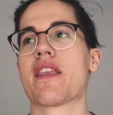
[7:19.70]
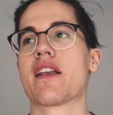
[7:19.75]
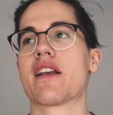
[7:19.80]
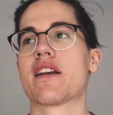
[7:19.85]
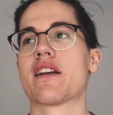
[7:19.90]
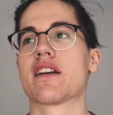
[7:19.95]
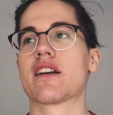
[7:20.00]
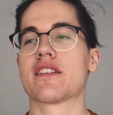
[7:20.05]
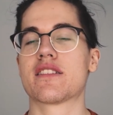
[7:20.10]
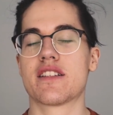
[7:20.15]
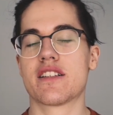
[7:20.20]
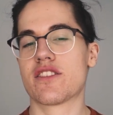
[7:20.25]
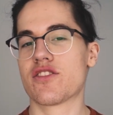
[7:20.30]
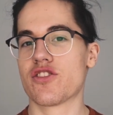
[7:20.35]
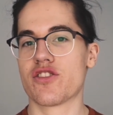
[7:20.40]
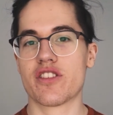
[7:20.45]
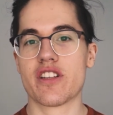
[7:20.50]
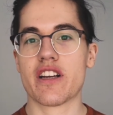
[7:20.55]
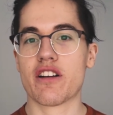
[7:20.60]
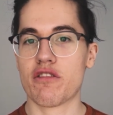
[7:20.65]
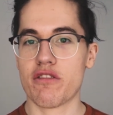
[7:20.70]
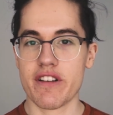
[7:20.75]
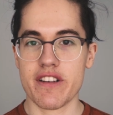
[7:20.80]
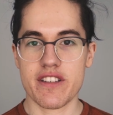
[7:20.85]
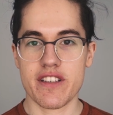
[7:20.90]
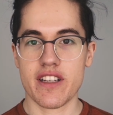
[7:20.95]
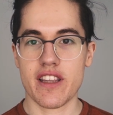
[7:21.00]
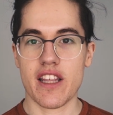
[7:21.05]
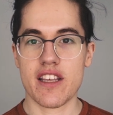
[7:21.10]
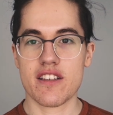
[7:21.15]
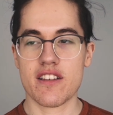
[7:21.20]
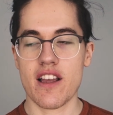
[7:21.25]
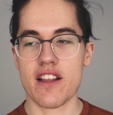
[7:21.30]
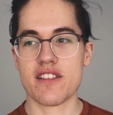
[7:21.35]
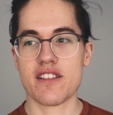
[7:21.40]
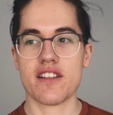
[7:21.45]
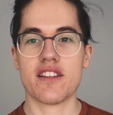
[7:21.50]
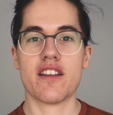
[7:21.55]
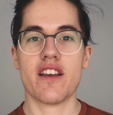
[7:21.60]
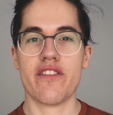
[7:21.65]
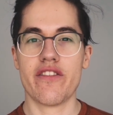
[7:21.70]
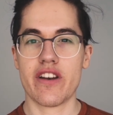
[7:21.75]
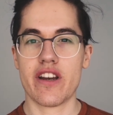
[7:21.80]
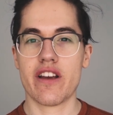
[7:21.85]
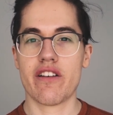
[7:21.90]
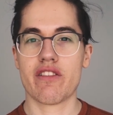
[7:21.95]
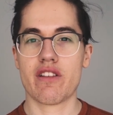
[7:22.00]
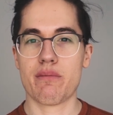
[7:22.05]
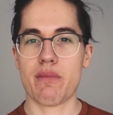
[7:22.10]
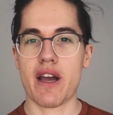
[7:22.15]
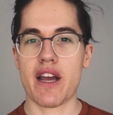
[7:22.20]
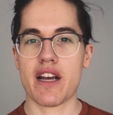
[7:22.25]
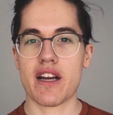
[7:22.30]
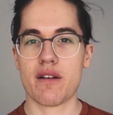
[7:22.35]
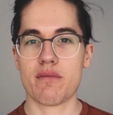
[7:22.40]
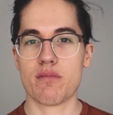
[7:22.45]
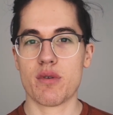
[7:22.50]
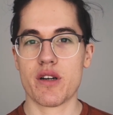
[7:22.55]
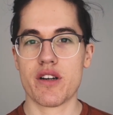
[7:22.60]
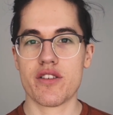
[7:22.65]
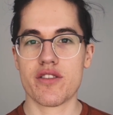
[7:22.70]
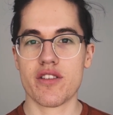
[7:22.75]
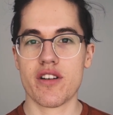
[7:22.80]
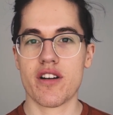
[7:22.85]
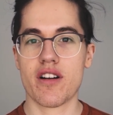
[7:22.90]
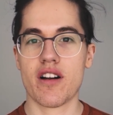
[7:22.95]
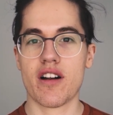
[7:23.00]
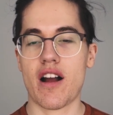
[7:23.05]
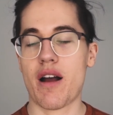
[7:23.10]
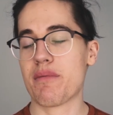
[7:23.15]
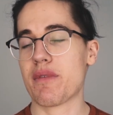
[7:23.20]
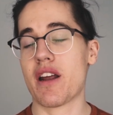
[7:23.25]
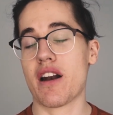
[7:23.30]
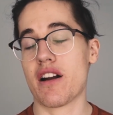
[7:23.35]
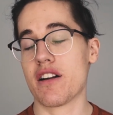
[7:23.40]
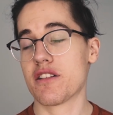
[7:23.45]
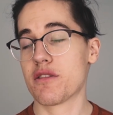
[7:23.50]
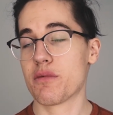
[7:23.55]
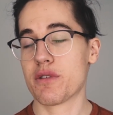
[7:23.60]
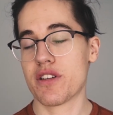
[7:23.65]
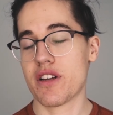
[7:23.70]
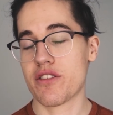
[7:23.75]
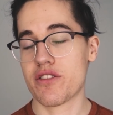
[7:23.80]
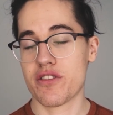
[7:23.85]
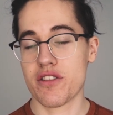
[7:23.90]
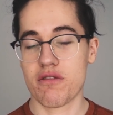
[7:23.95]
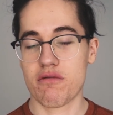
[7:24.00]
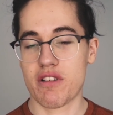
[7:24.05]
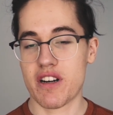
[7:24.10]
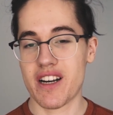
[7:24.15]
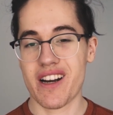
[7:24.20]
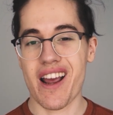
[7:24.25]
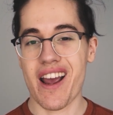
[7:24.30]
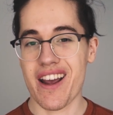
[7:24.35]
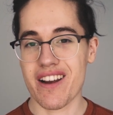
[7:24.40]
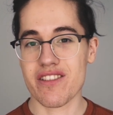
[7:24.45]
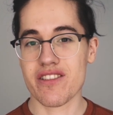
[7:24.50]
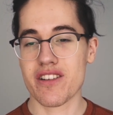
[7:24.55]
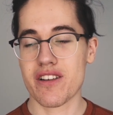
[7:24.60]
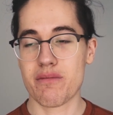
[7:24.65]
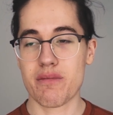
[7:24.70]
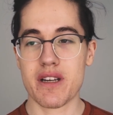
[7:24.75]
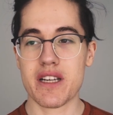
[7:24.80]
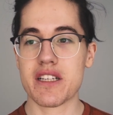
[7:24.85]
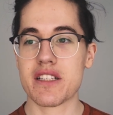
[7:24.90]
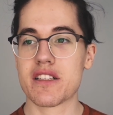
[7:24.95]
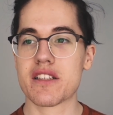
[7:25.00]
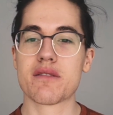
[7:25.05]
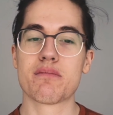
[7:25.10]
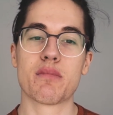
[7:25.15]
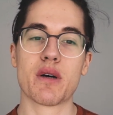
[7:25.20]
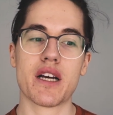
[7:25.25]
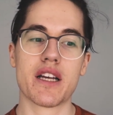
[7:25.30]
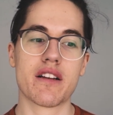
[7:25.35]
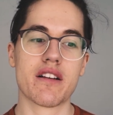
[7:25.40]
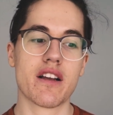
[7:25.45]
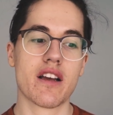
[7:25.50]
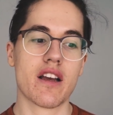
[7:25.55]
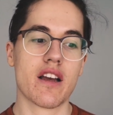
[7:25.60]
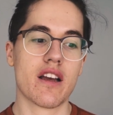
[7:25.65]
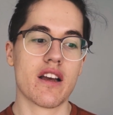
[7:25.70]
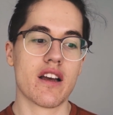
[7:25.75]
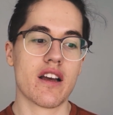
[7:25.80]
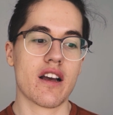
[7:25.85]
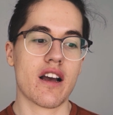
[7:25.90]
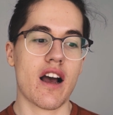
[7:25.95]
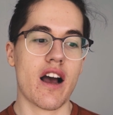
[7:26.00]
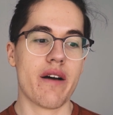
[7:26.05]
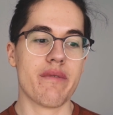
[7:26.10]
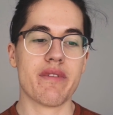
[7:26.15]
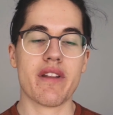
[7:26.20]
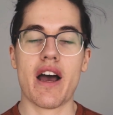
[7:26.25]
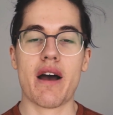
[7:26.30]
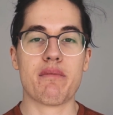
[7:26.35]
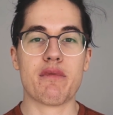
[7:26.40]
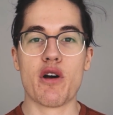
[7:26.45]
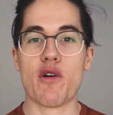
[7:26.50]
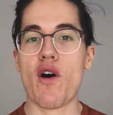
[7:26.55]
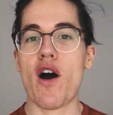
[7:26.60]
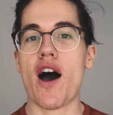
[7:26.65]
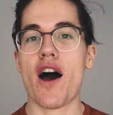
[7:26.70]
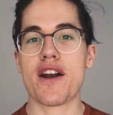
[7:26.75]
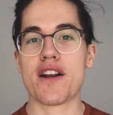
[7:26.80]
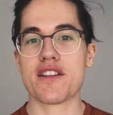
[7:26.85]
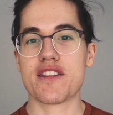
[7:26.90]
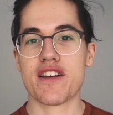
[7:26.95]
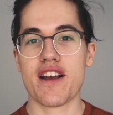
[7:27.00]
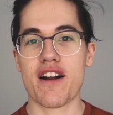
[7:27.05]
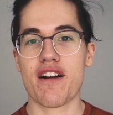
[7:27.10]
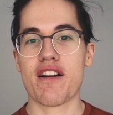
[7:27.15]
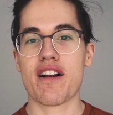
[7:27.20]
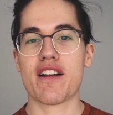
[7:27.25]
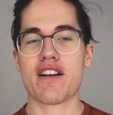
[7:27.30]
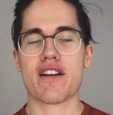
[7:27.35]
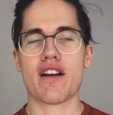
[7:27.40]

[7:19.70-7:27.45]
because it's just increasing the sensitivity of the mic, I'm pretty sure. I'm not 100% sure what it actually means, but I'm no auditory